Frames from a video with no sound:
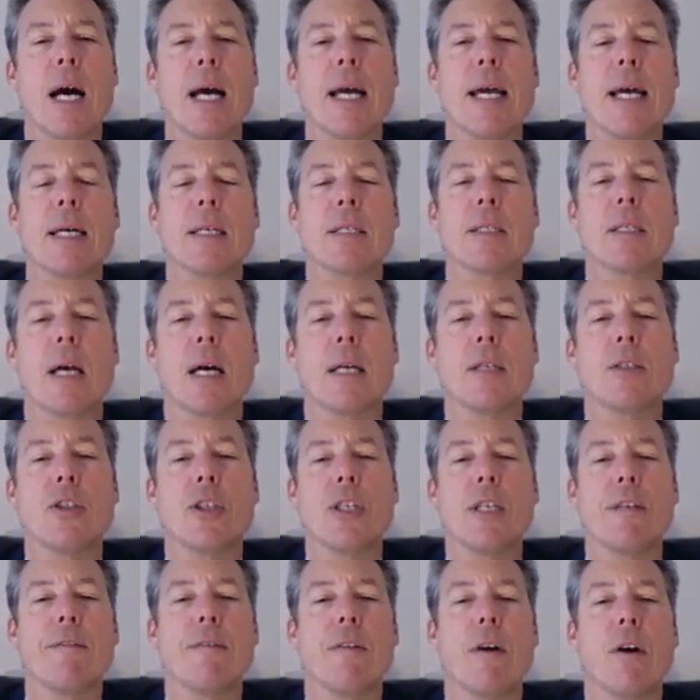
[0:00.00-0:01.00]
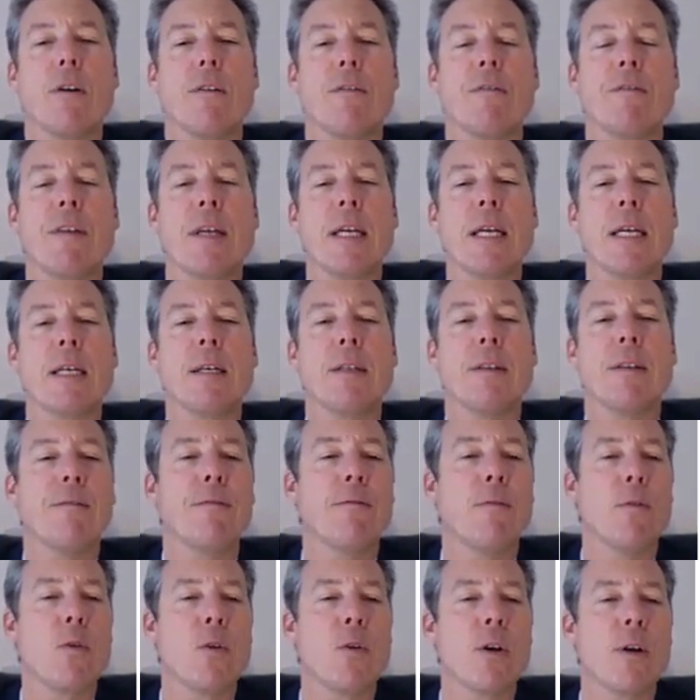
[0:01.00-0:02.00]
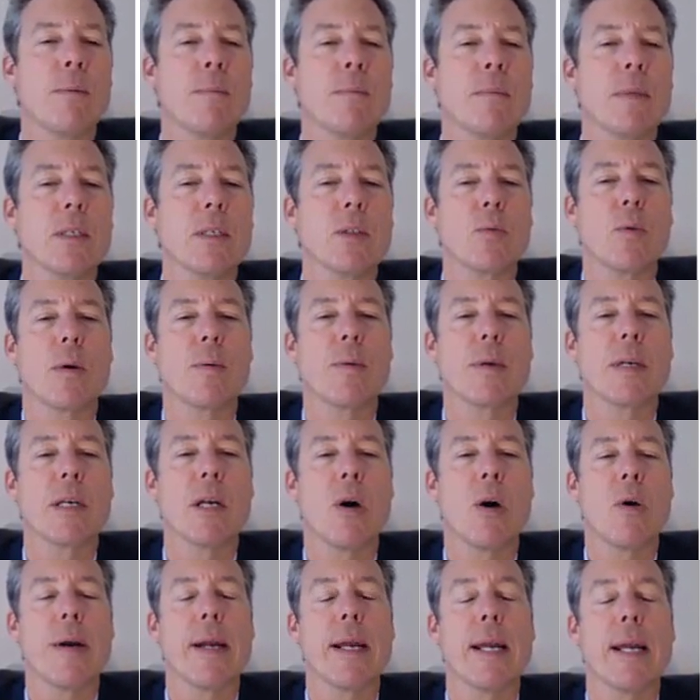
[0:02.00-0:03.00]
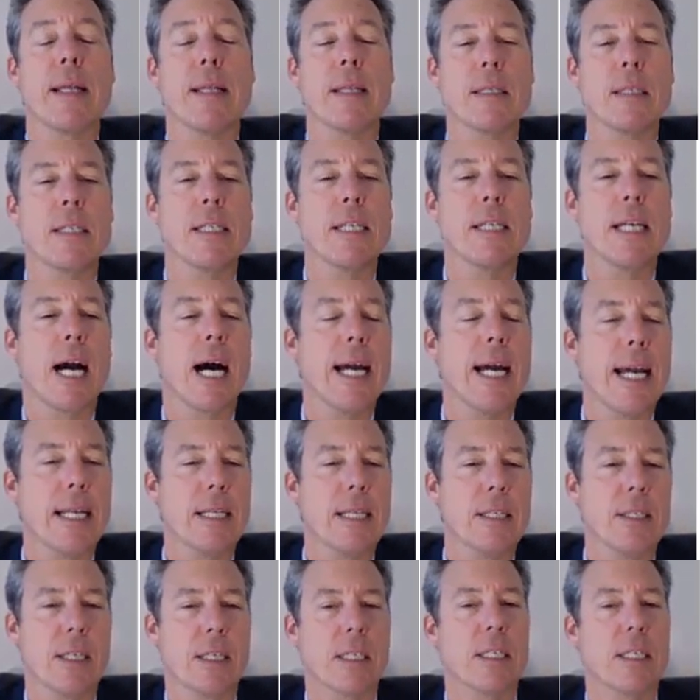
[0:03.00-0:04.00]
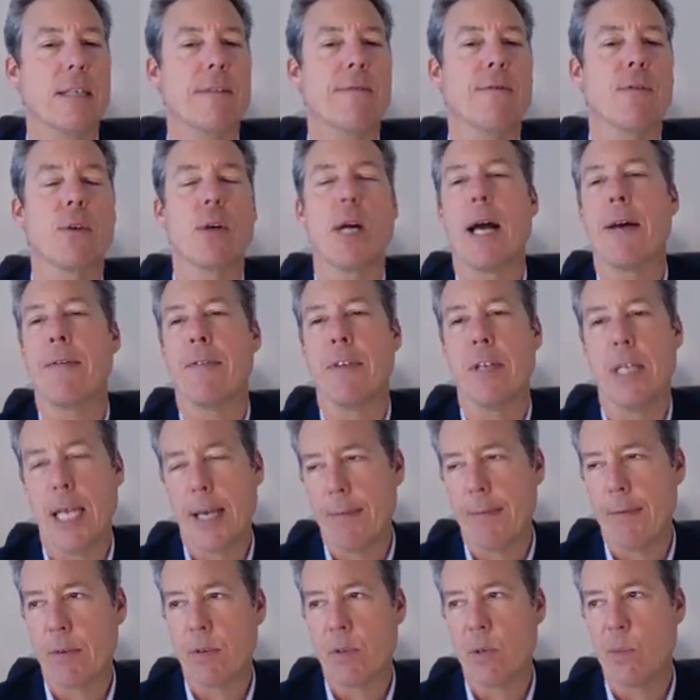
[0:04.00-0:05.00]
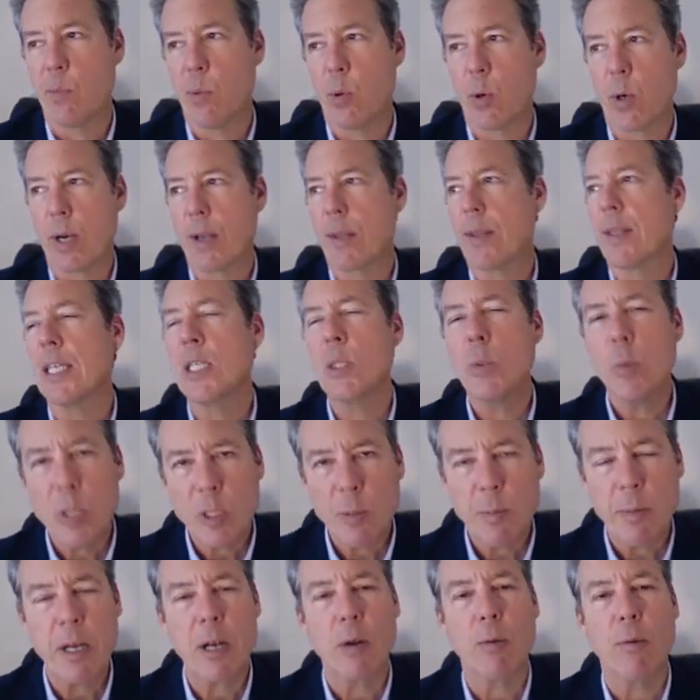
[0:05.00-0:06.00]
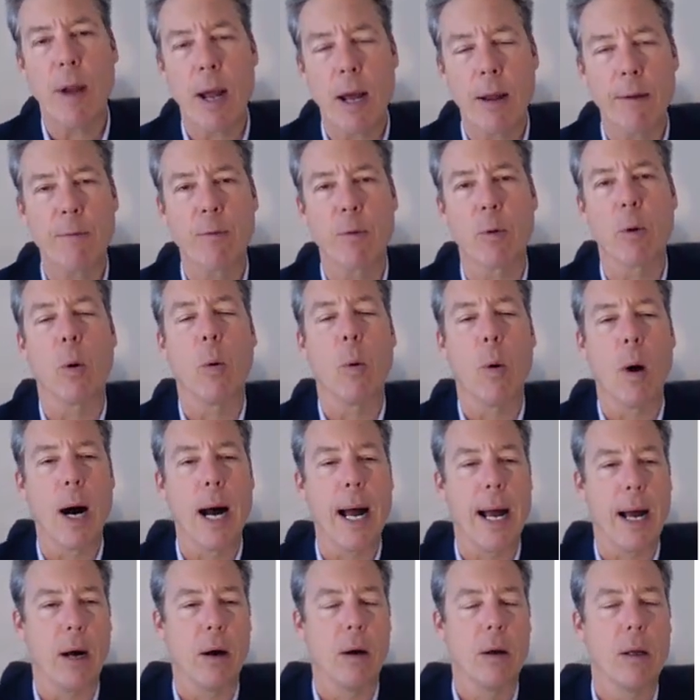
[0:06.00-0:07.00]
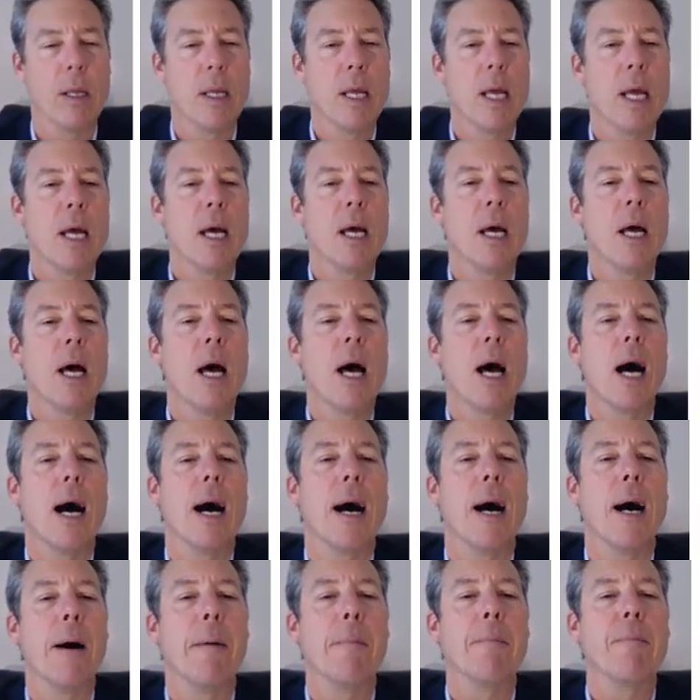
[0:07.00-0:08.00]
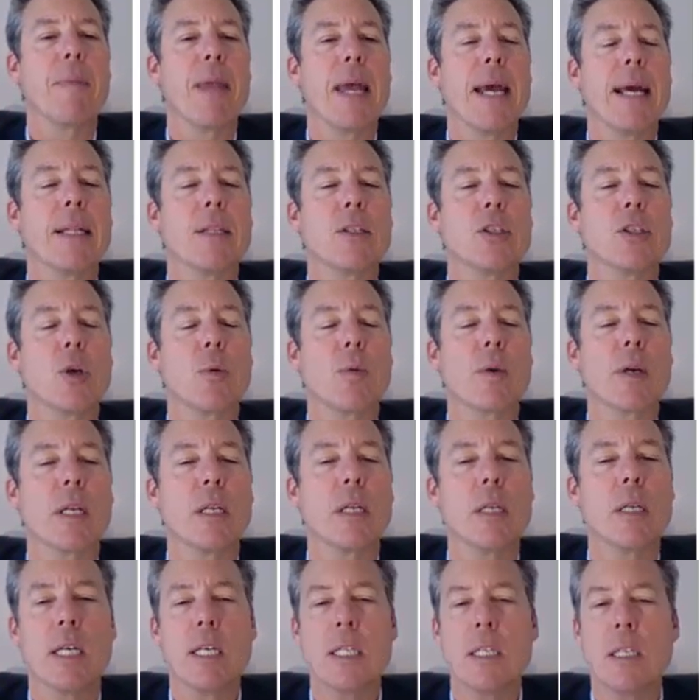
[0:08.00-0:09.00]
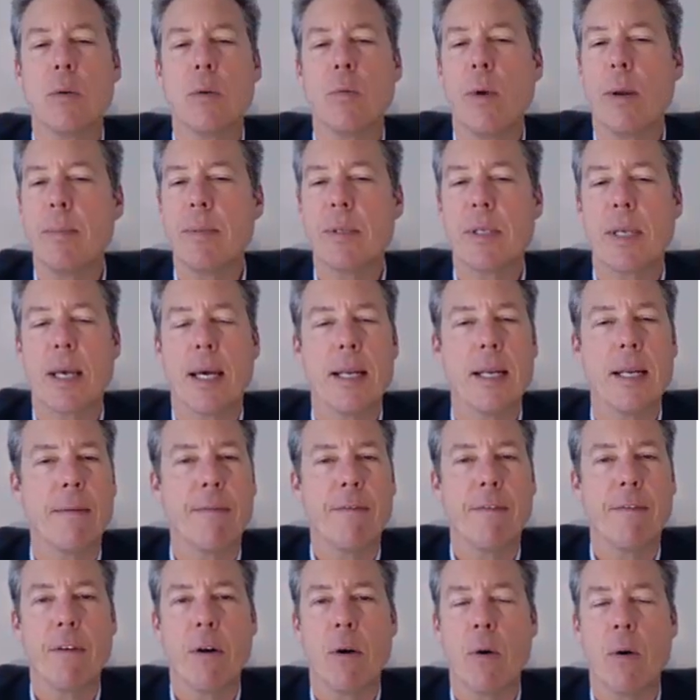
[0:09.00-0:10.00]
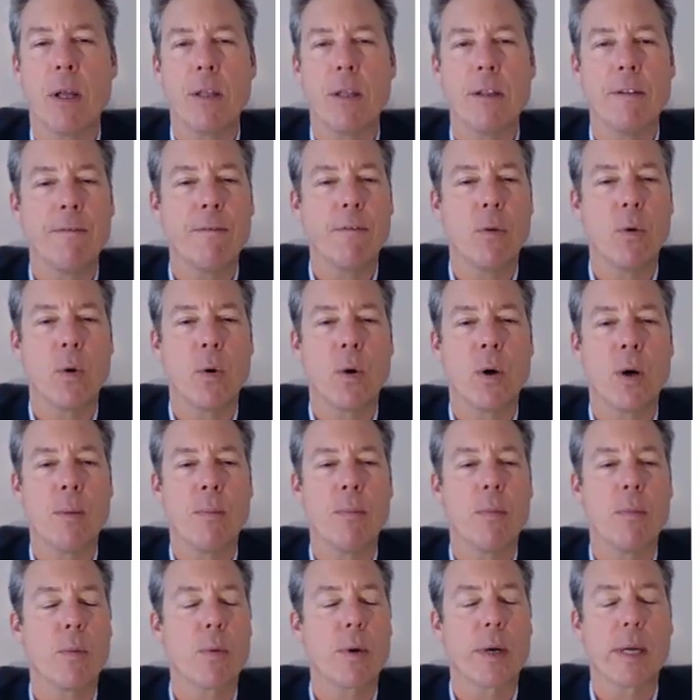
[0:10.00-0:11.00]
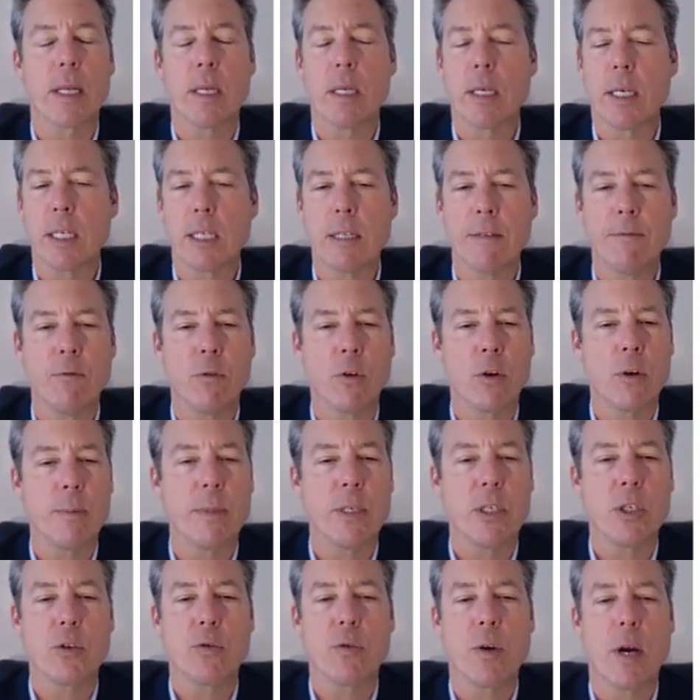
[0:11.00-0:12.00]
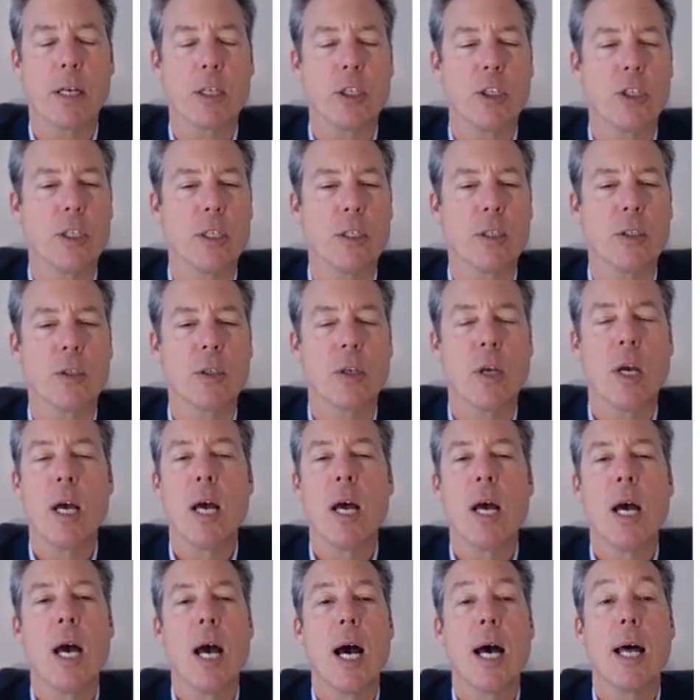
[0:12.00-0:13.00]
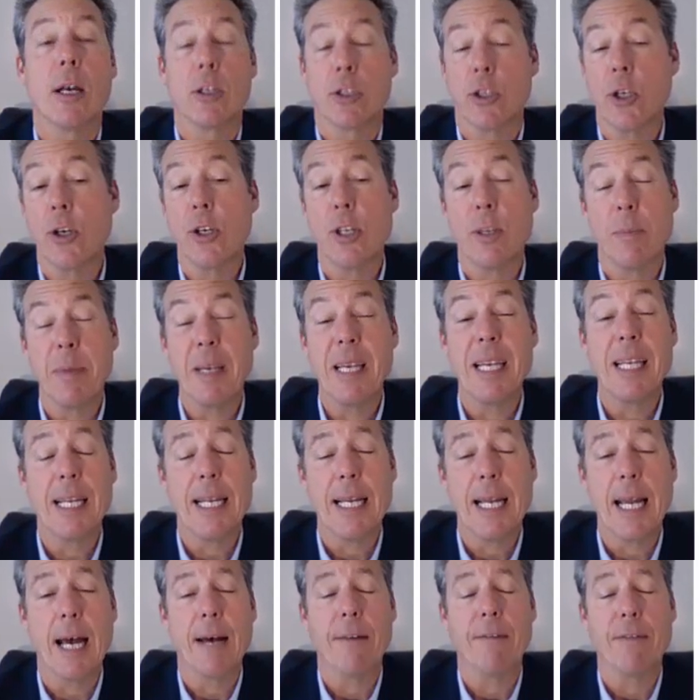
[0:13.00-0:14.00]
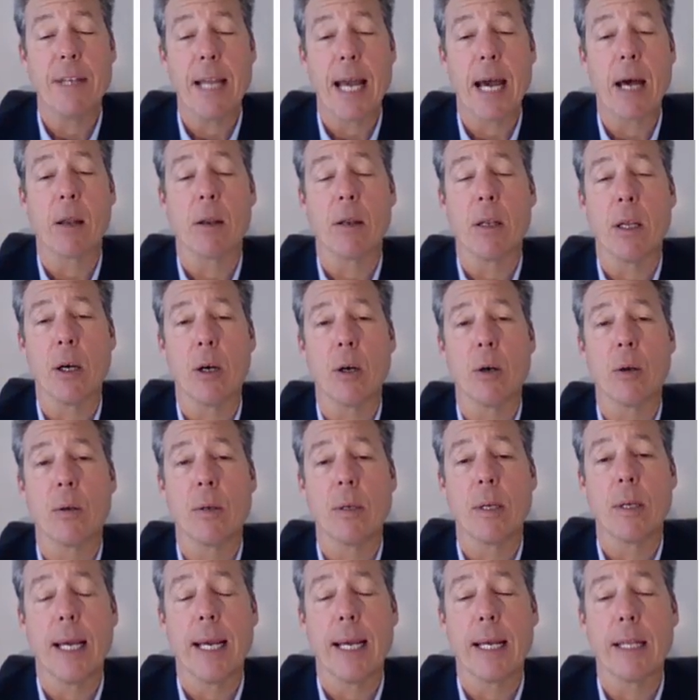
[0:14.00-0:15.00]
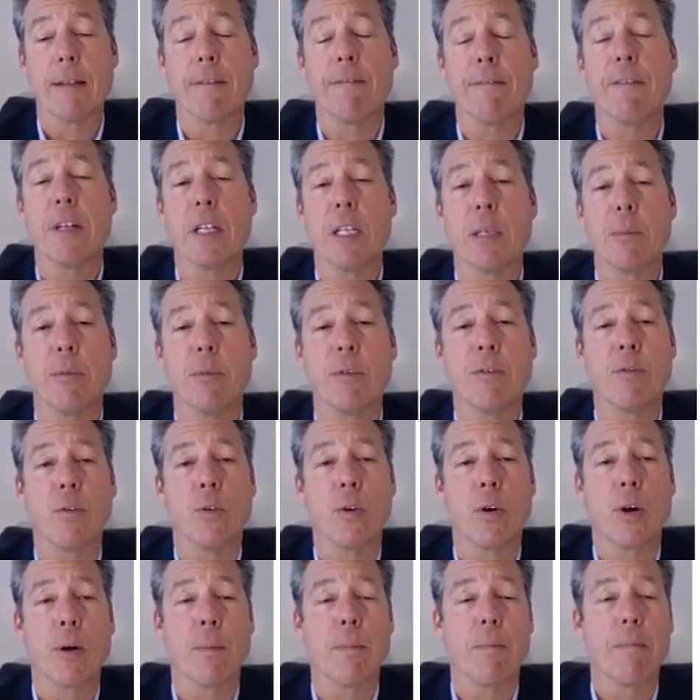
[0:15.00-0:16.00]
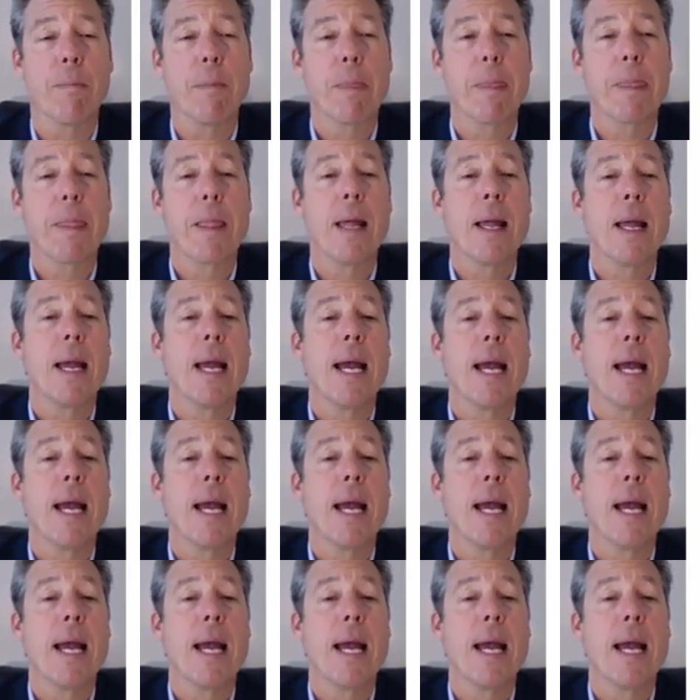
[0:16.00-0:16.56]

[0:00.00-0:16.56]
U S C I S dot gov, the form is where we're going, and this is the I eight sixty-four Affidavit of Support. This one's been around for a while. Um, and so we're going to look at the website info on the form. We're going to look at the form instructions. I'll show you the P D F download and the fillable form.